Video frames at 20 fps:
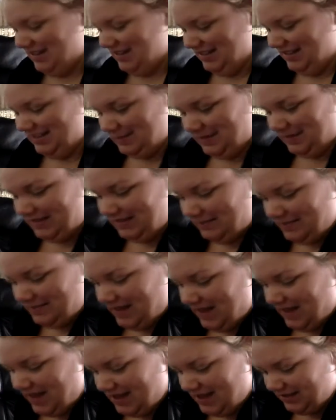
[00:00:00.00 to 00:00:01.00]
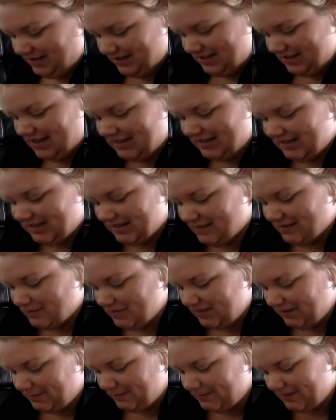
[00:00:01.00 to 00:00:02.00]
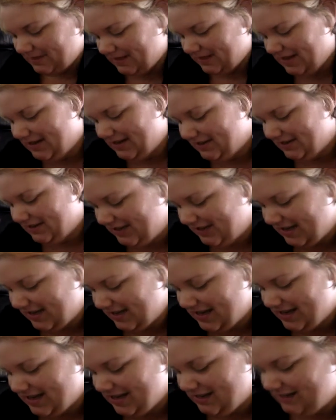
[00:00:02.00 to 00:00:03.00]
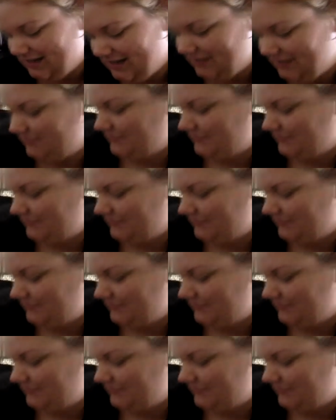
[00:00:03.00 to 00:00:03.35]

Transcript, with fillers: let's mix up now. Let's add some different letters in.